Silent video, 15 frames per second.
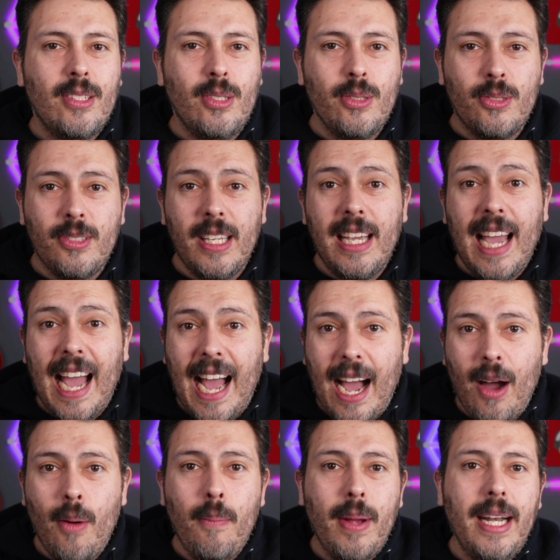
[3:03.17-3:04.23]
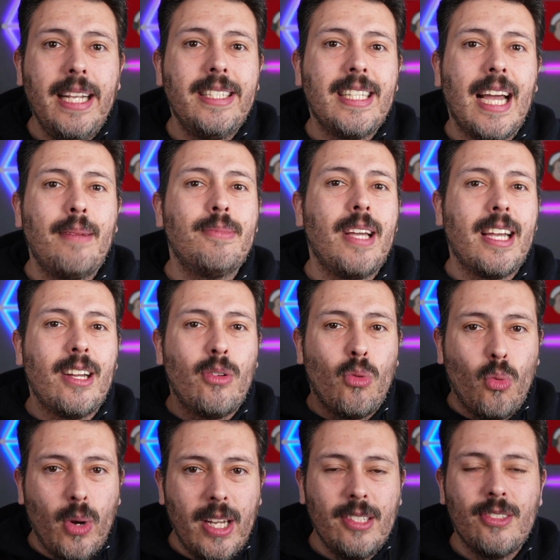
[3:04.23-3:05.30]
to see how many times I
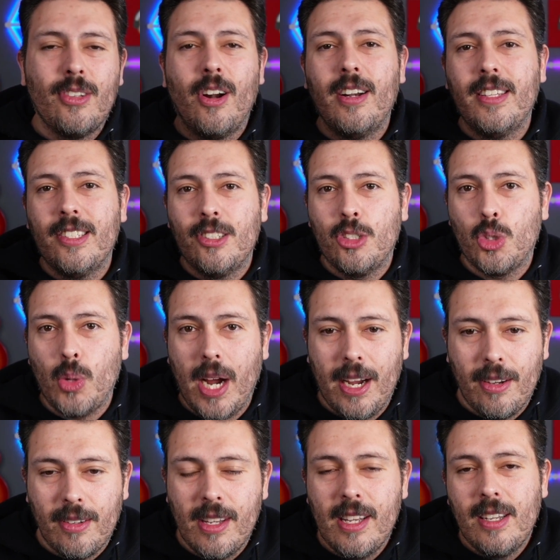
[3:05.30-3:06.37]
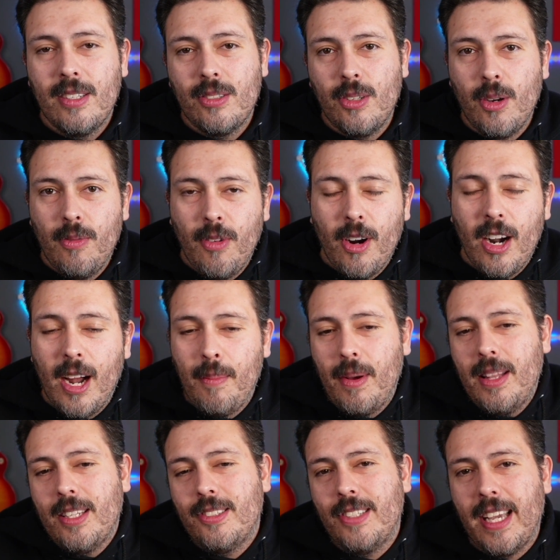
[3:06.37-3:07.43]
can restart this trial. So far, I'm
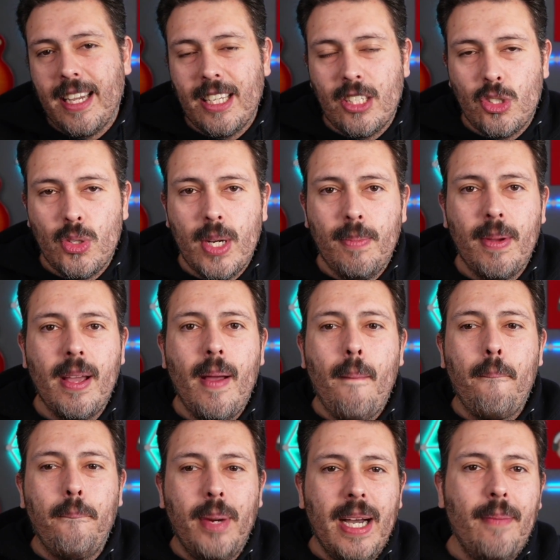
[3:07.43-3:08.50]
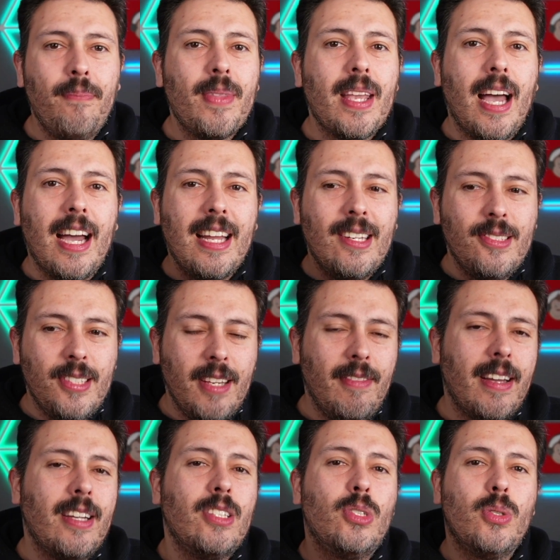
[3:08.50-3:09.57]
on the second trip, but I'm gonna see if
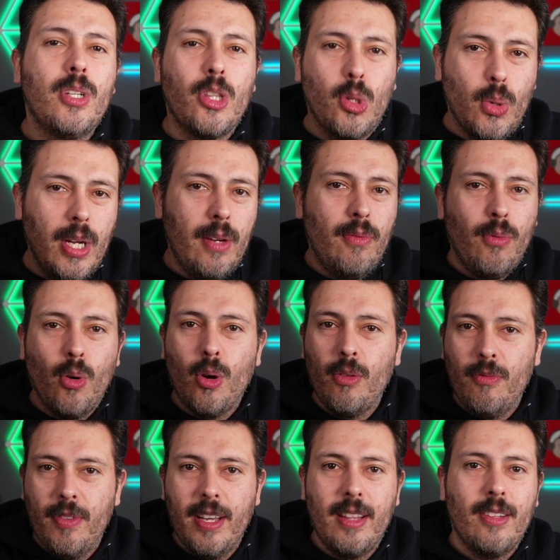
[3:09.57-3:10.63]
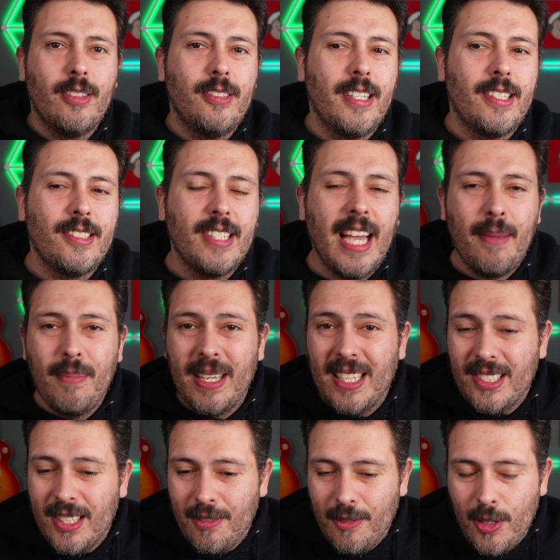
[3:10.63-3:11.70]
I can do it a three, four, fifth, or sixth time,
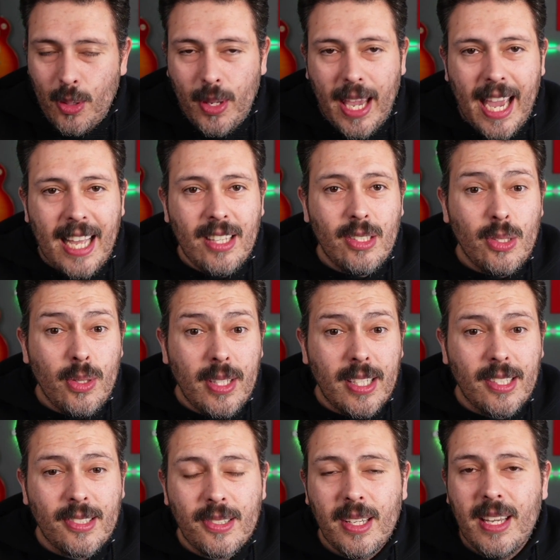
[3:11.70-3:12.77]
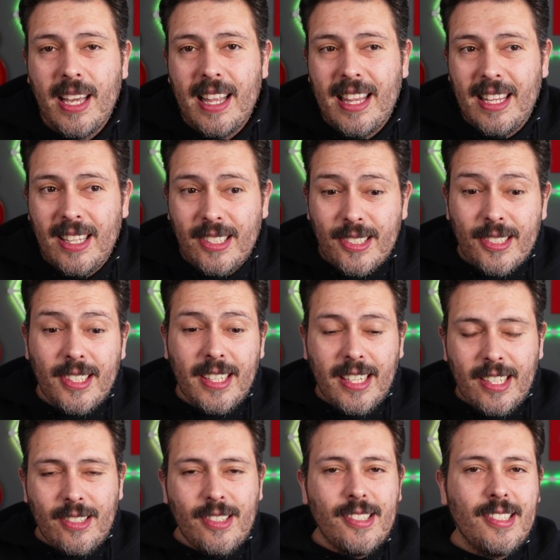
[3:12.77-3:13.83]
because if you can't do this, then this is an
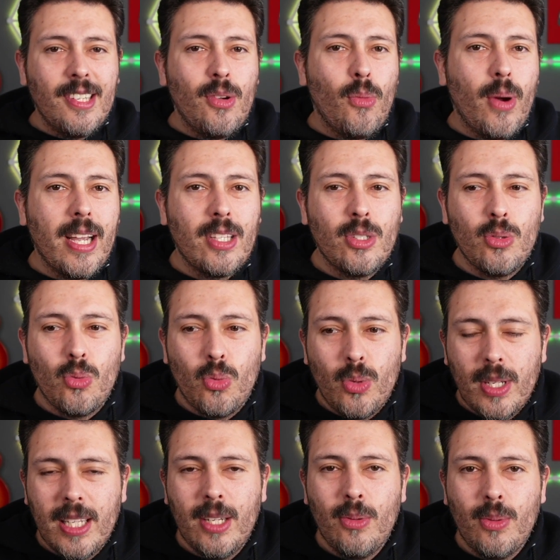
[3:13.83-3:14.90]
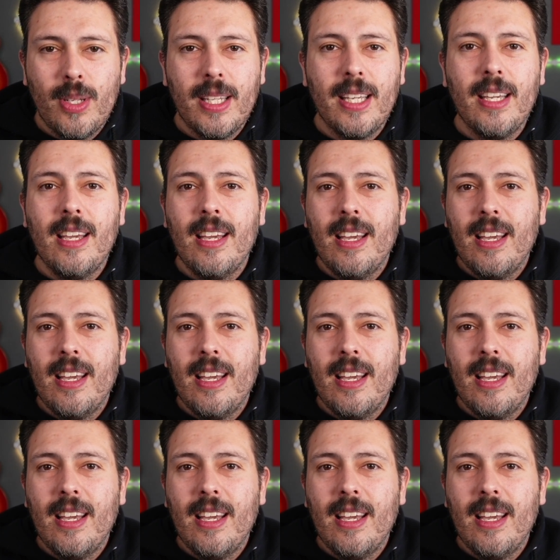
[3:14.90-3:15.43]
interesting way to really, really